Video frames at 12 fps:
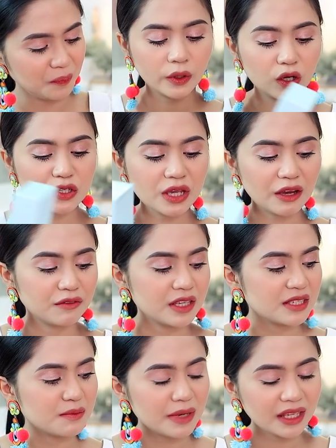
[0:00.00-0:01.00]
We also have
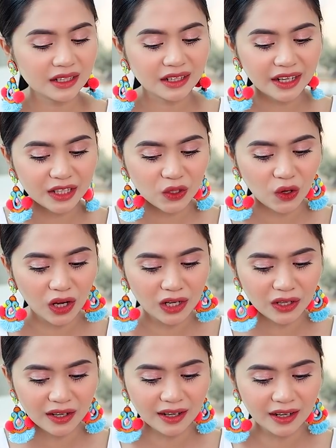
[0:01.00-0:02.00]
this mint green
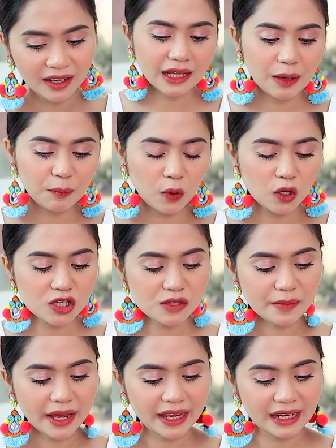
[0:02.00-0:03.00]
color.
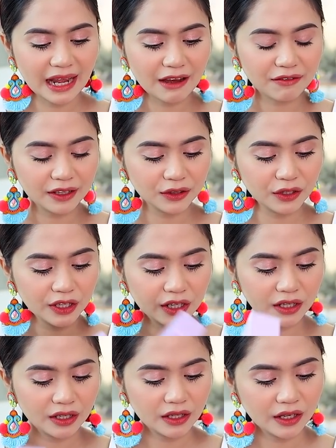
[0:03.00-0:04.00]
Tapos may
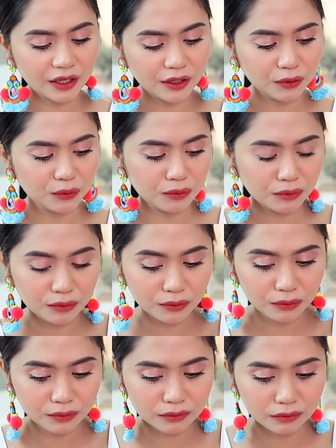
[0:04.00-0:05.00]
lavender. Ayan
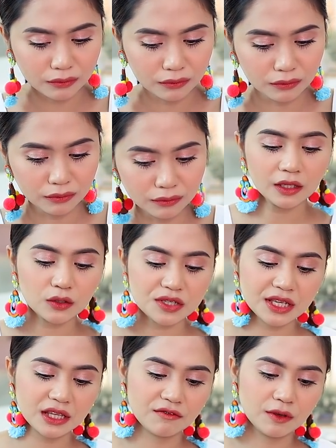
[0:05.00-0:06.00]
o. Tapos
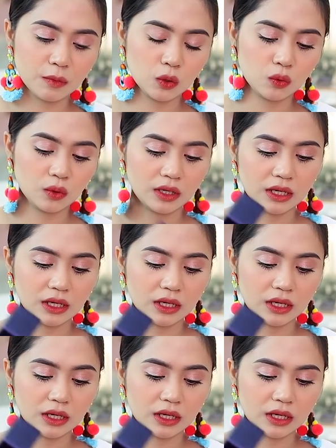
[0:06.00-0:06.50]
yung navy blue.